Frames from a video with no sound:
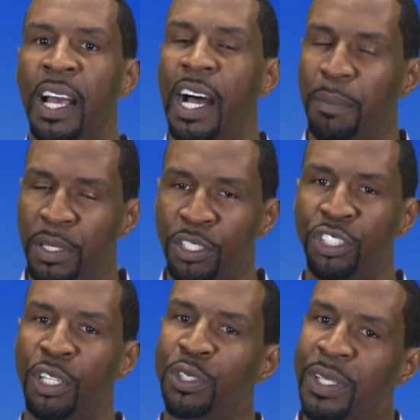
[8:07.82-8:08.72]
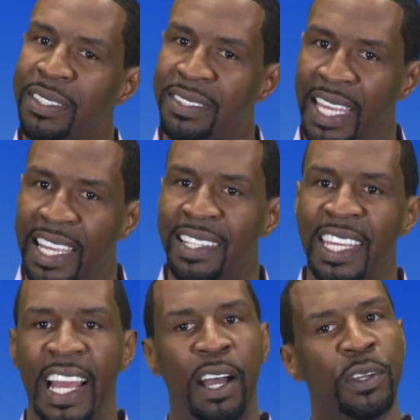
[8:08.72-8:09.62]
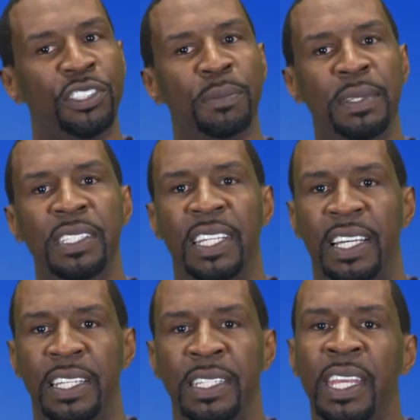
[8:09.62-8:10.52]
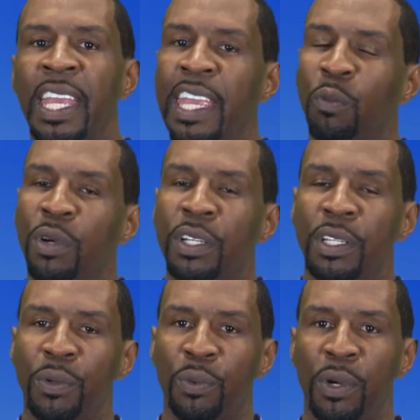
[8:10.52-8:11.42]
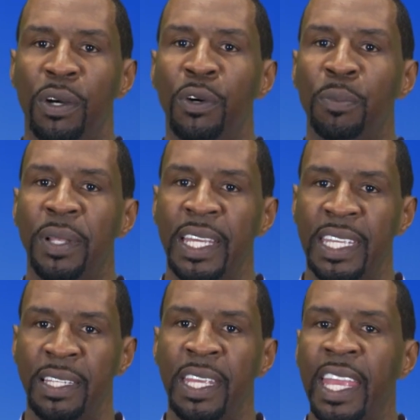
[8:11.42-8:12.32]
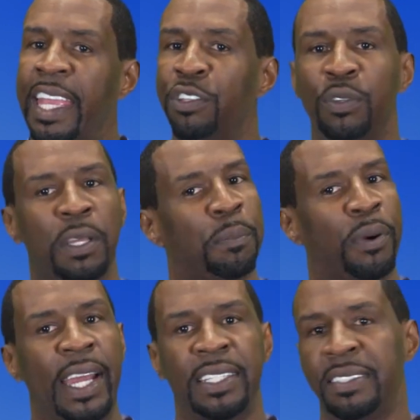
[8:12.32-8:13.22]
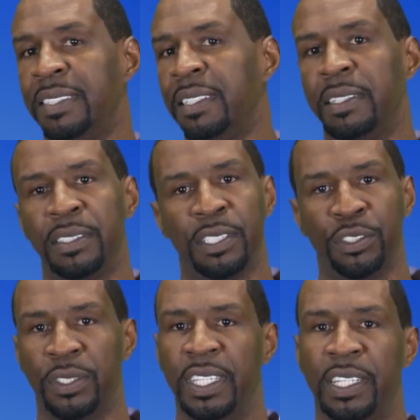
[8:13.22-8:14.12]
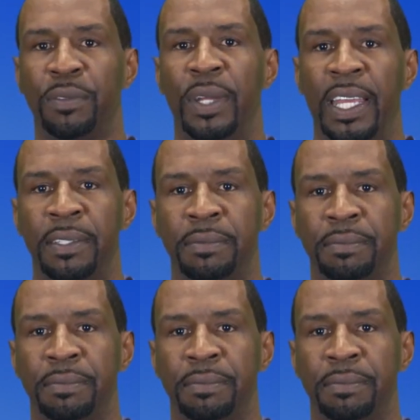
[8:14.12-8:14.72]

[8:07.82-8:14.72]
I'm going to show you exactly how it should be done, and we're going to role play it, and you can practice it until you get it right.